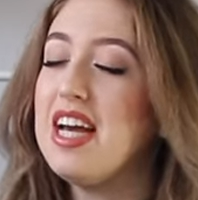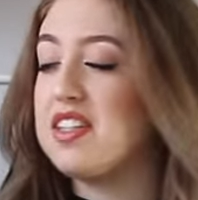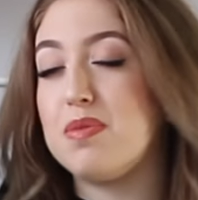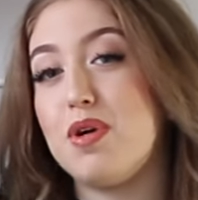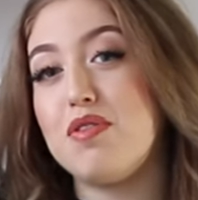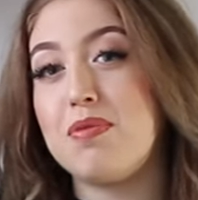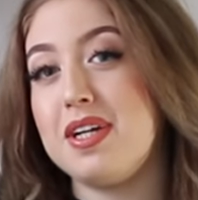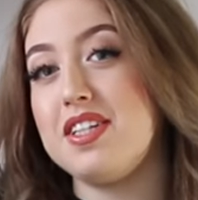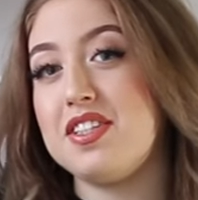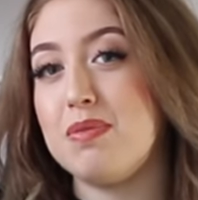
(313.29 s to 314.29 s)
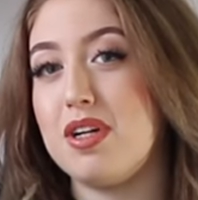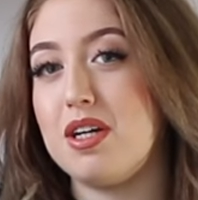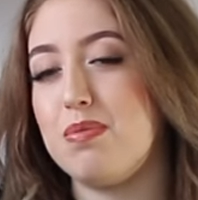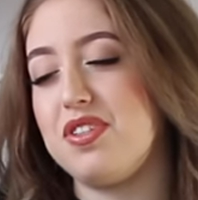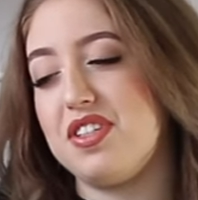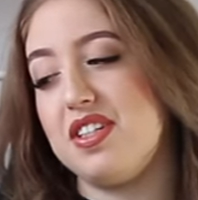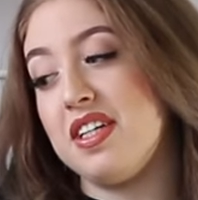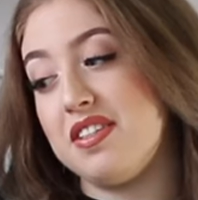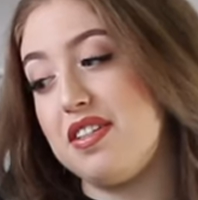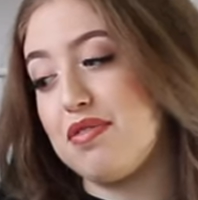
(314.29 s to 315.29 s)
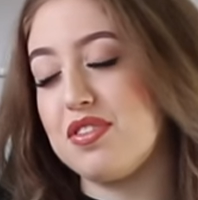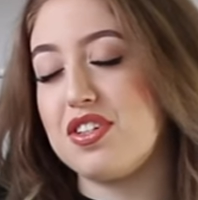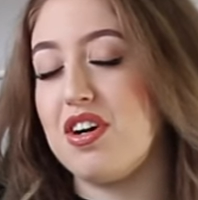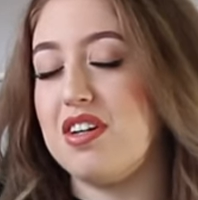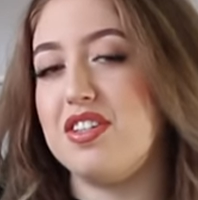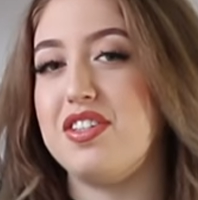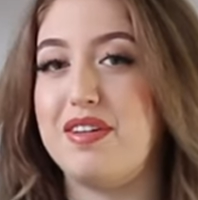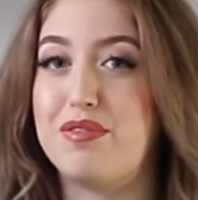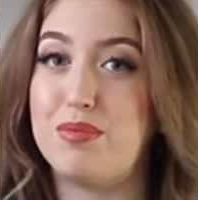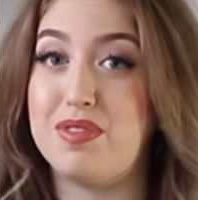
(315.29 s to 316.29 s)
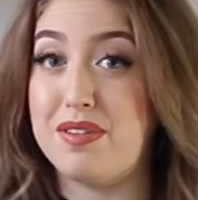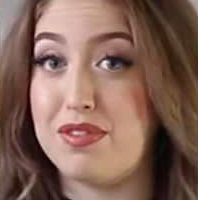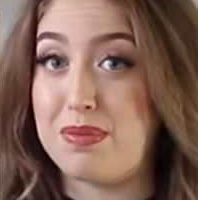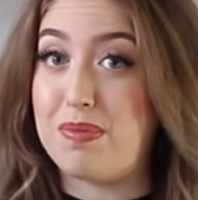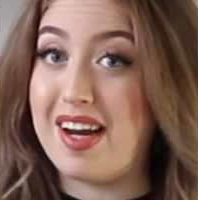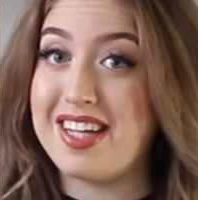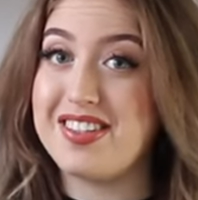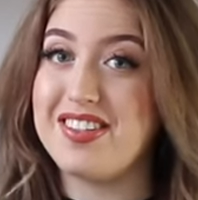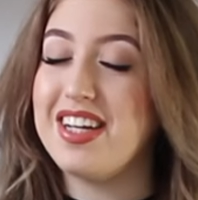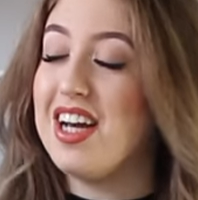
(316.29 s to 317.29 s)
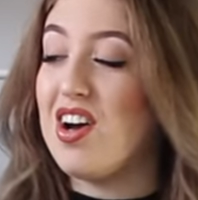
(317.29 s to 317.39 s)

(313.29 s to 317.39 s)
They're both pretty similar, but they're in different colors and from different brands.